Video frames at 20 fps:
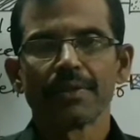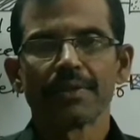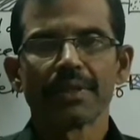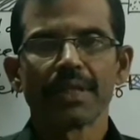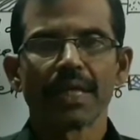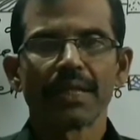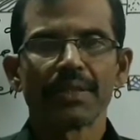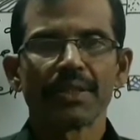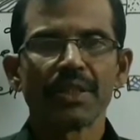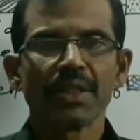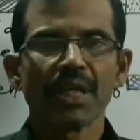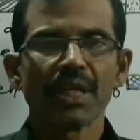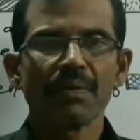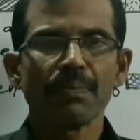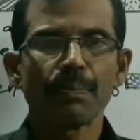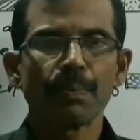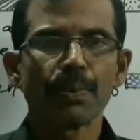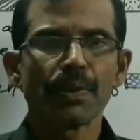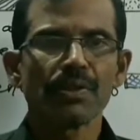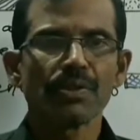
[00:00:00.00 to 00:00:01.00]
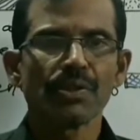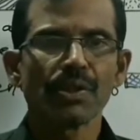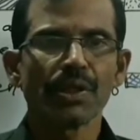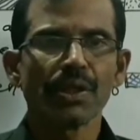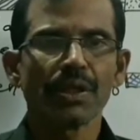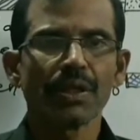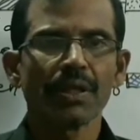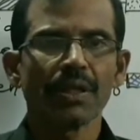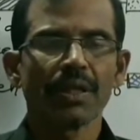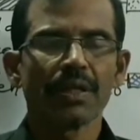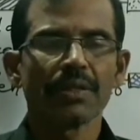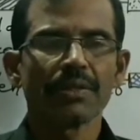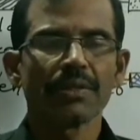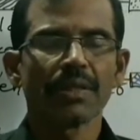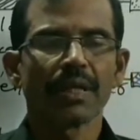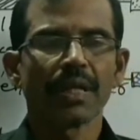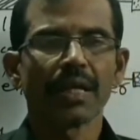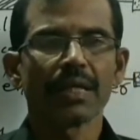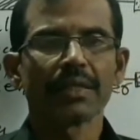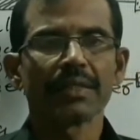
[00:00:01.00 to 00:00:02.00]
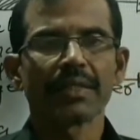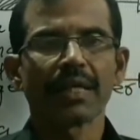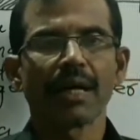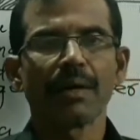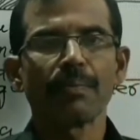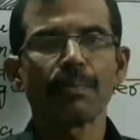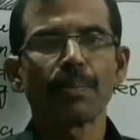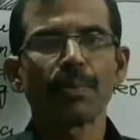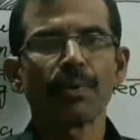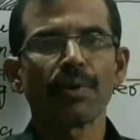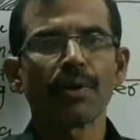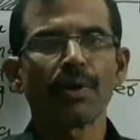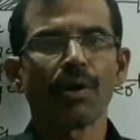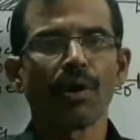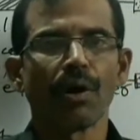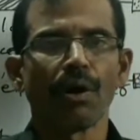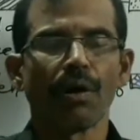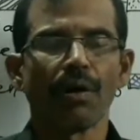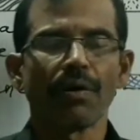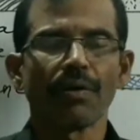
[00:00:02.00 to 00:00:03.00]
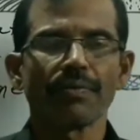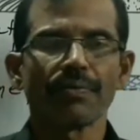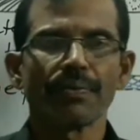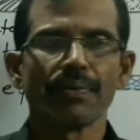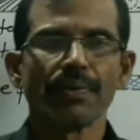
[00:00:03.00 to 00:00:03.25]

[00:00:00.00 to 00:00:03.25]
The GFP gene is an example of